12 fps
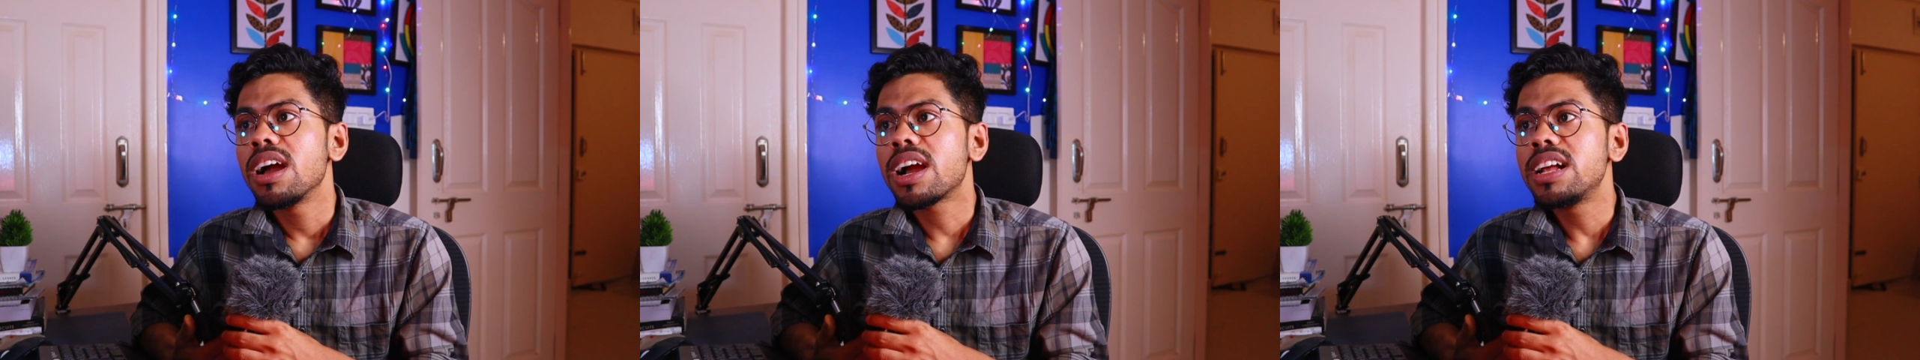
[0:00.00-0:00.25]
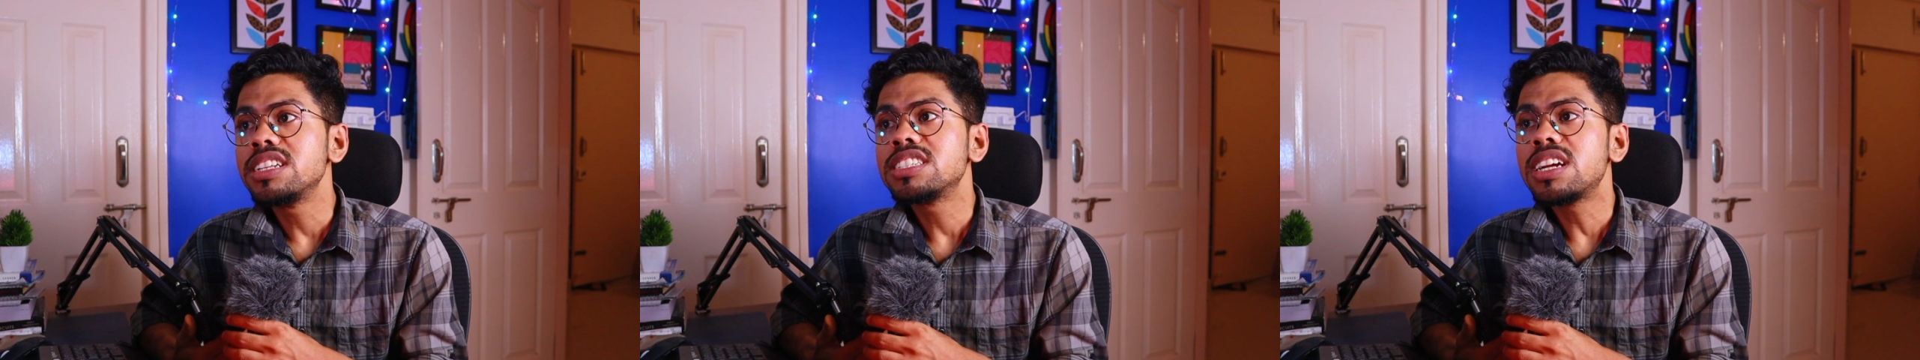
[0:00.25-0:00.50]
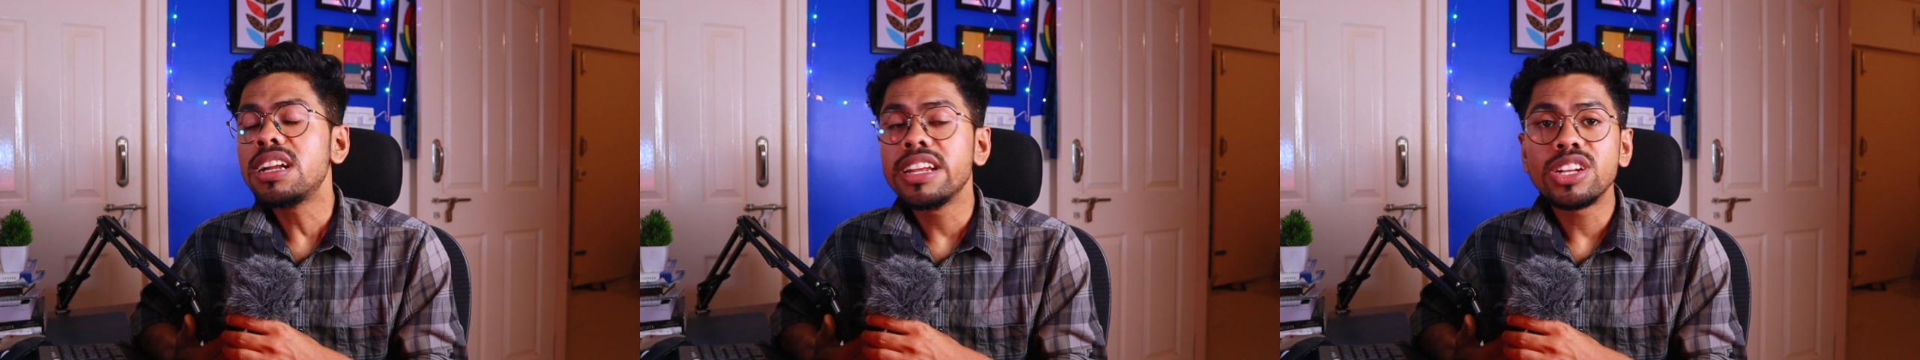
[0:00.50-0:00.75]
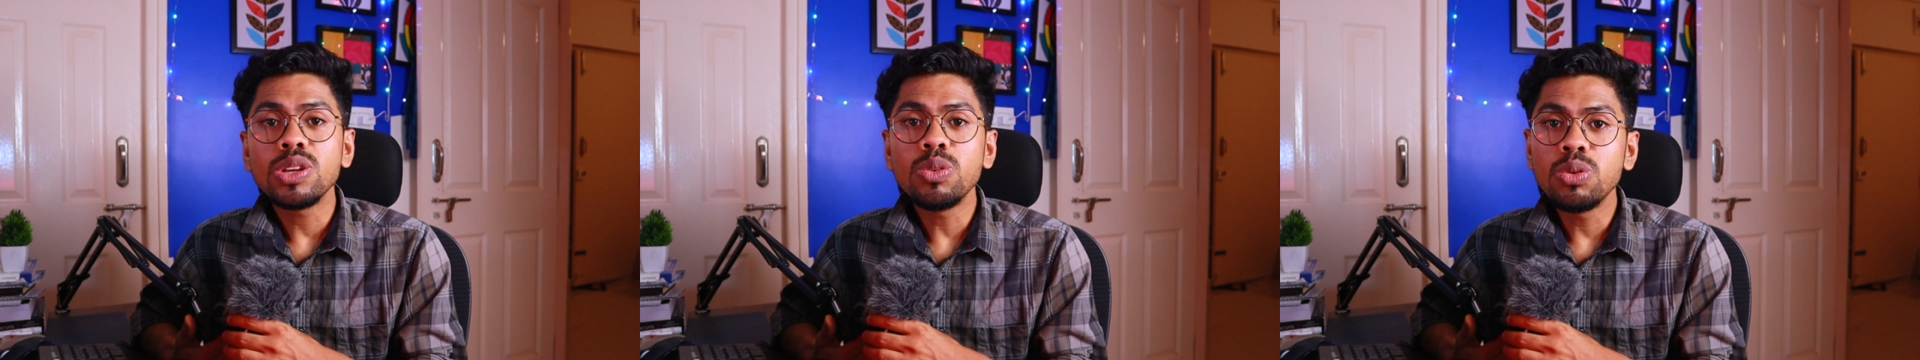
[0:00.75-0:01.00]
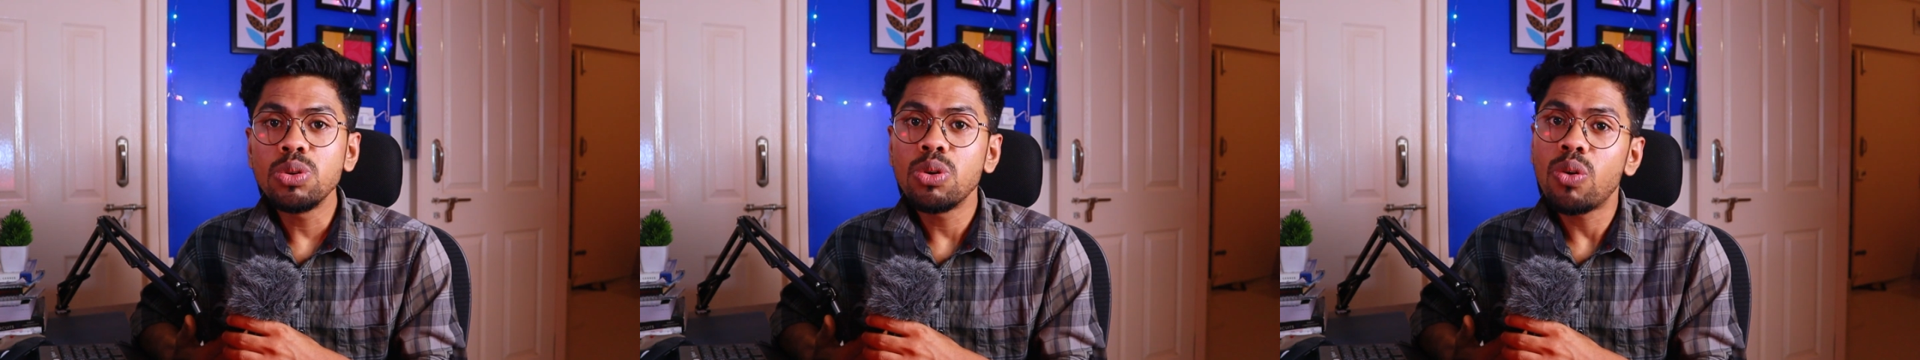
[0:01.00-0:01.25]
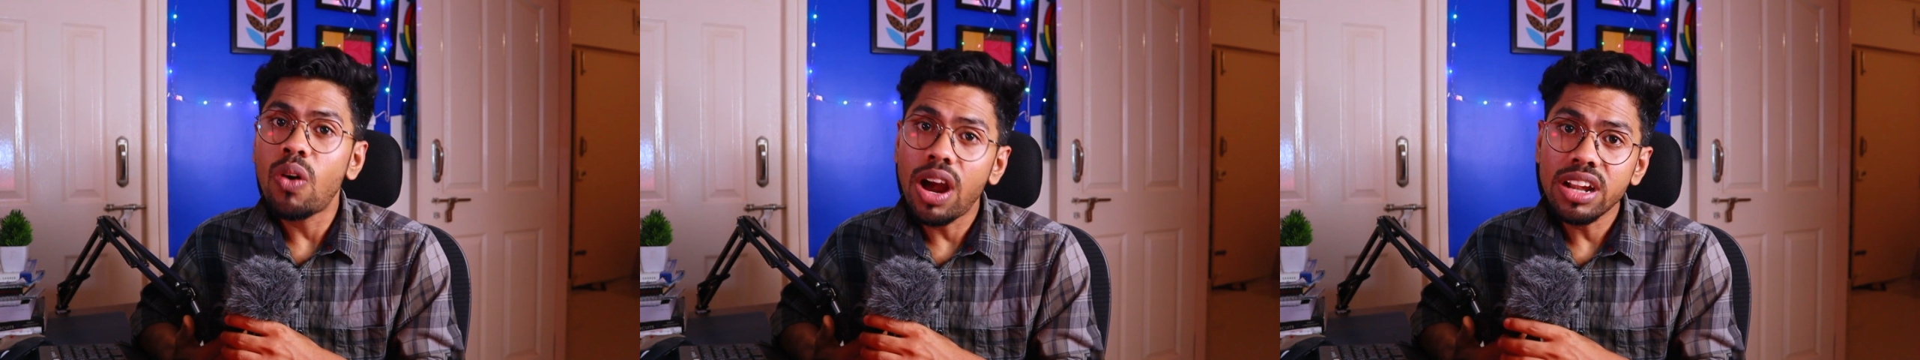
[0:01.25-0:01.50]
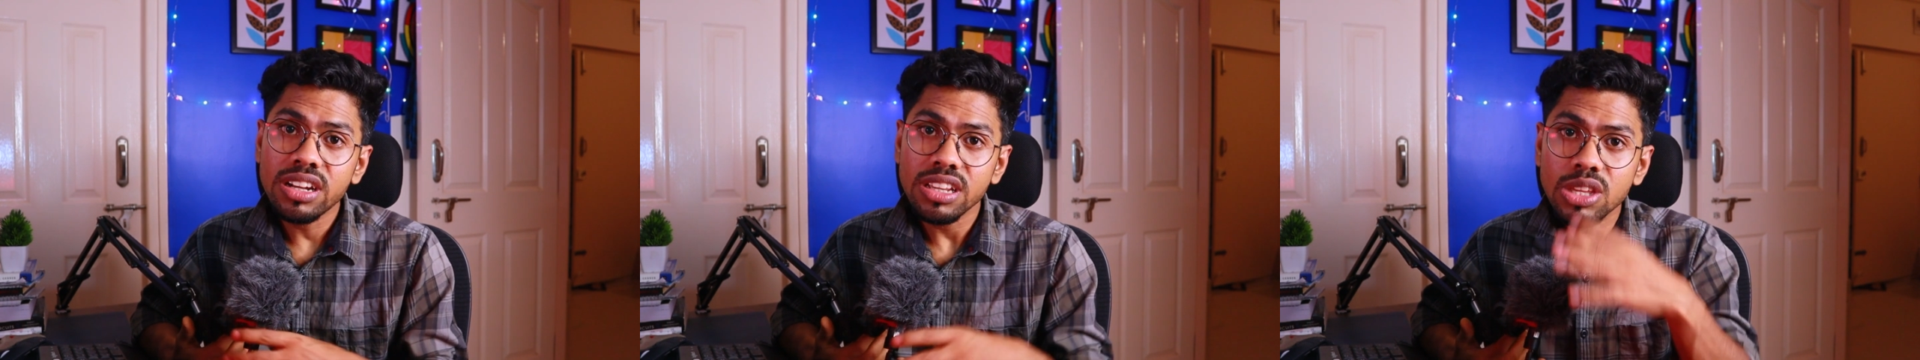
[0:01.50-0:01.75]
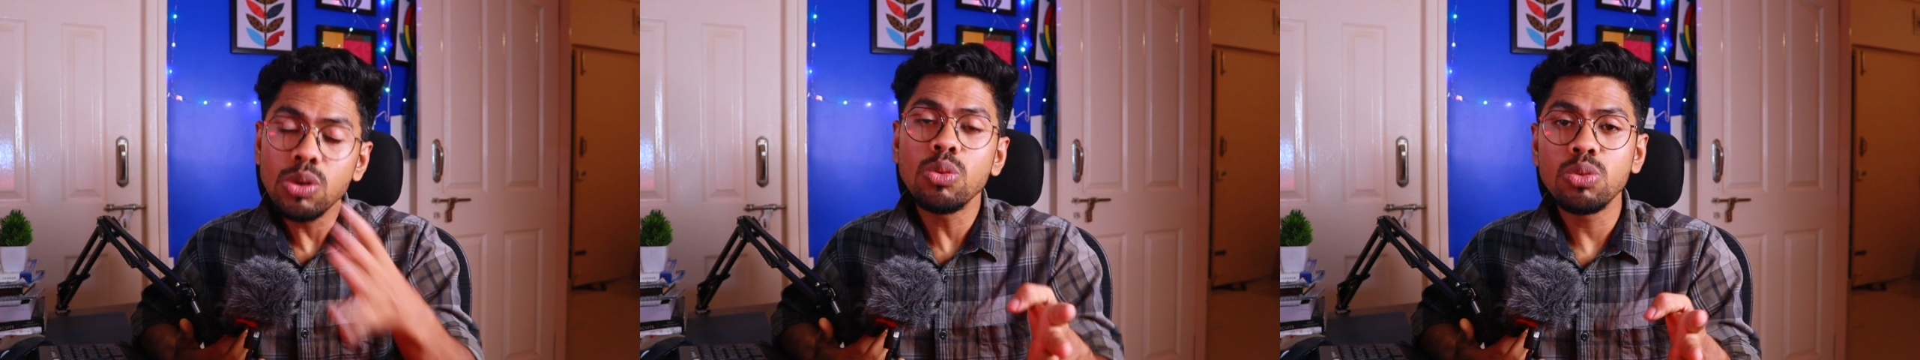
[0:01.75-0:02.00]
culture let you do what
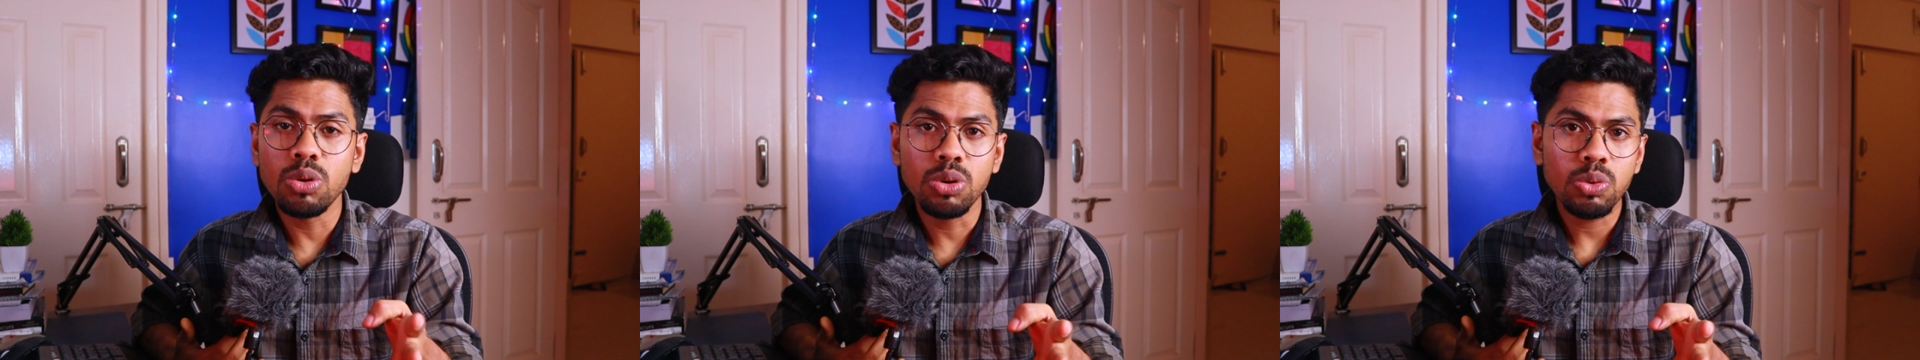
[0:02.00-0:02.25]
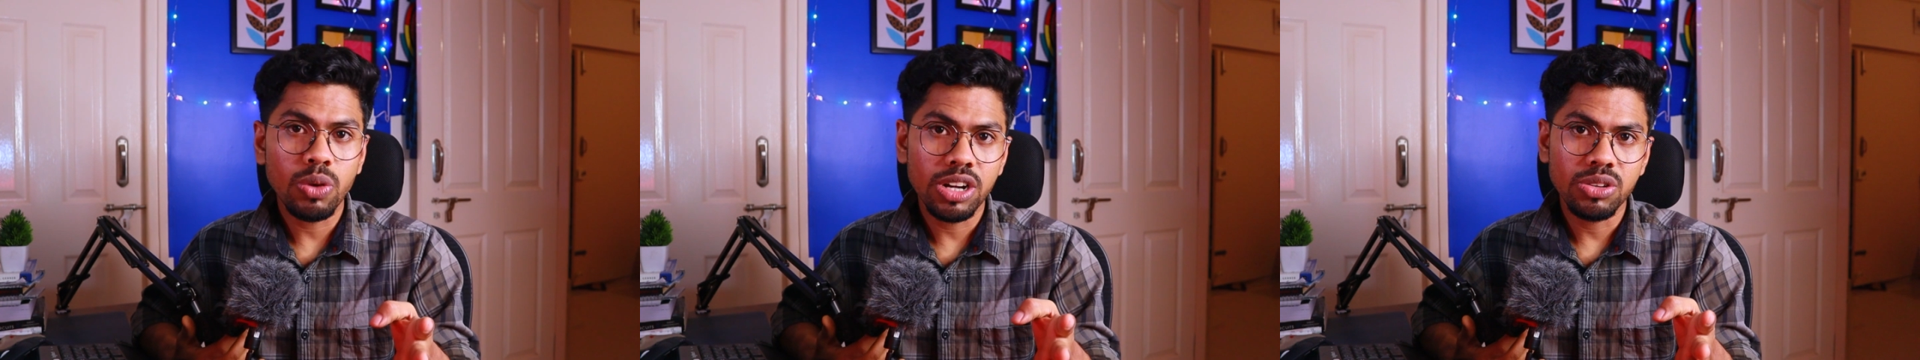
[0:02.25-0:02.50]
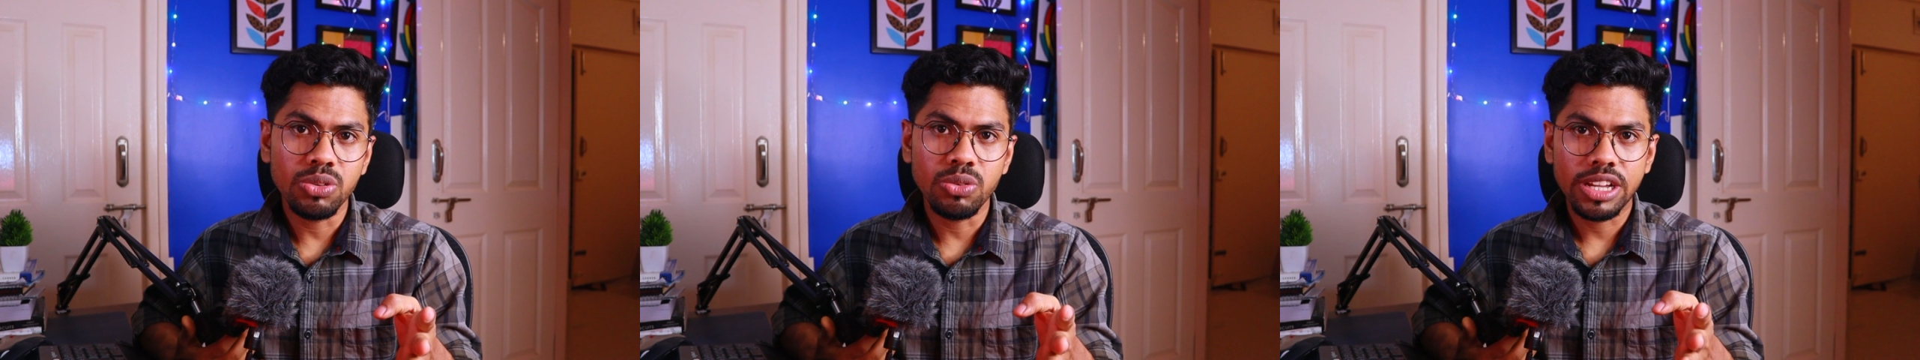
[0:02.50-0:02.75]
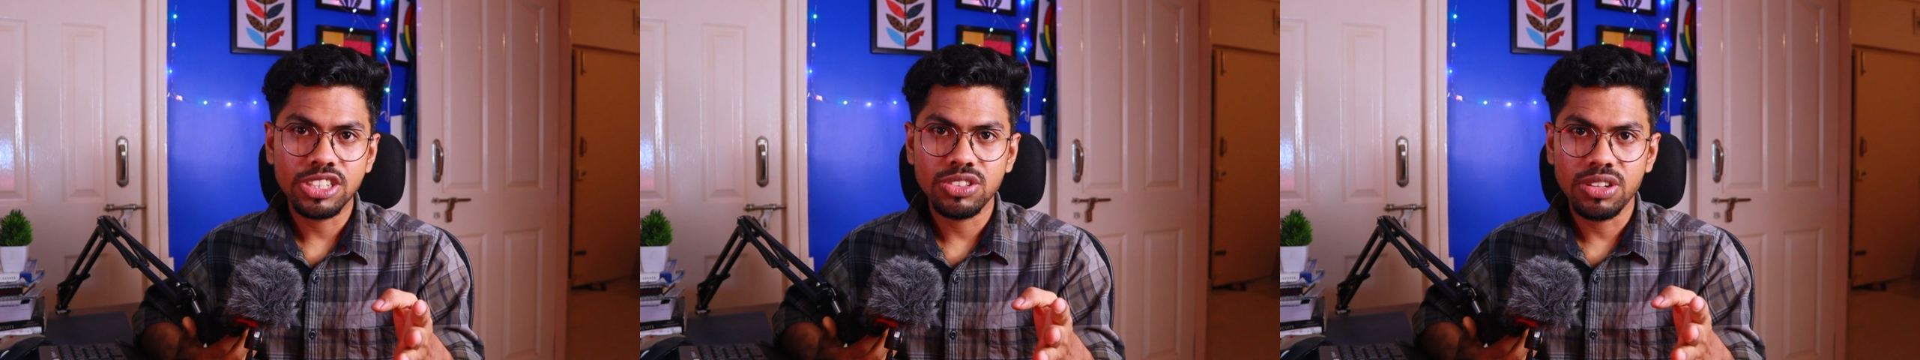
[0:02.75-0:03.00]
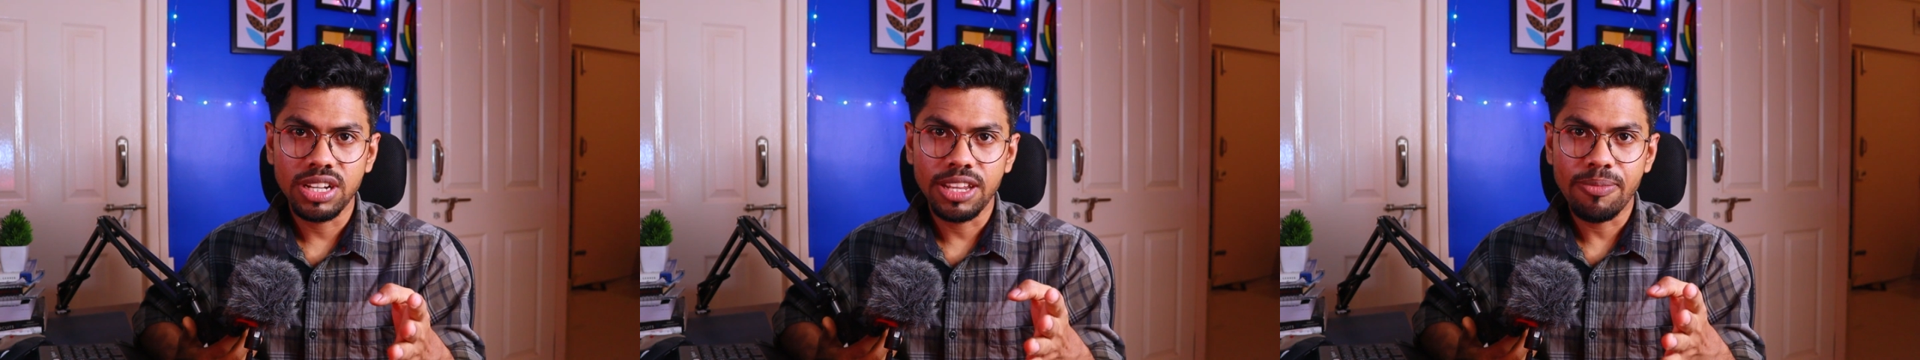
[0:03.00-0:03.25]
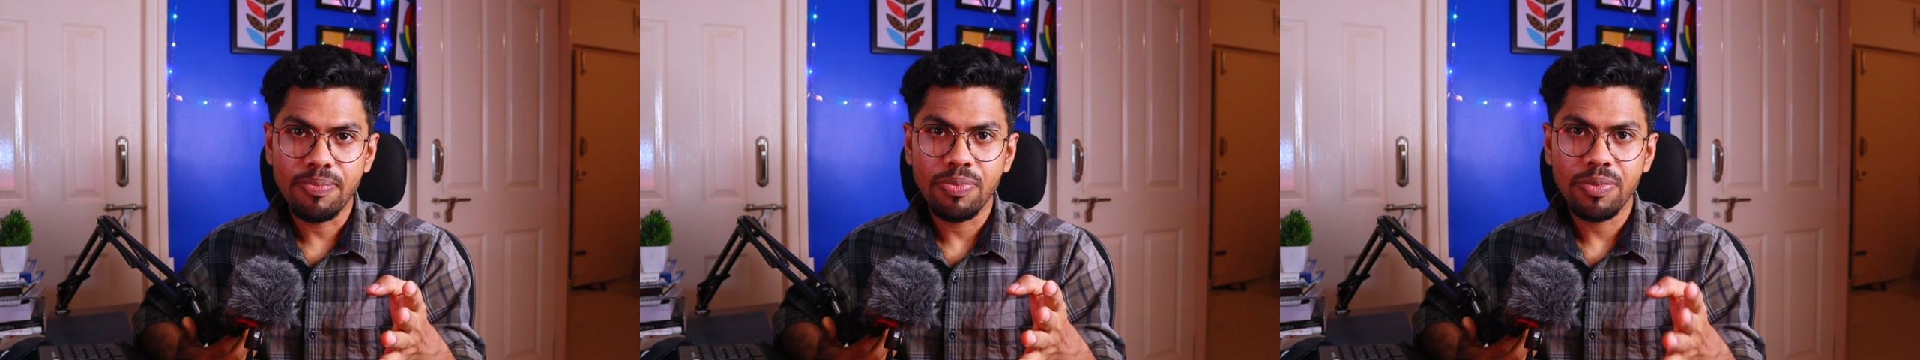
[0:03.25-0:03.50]
you don't want to do actually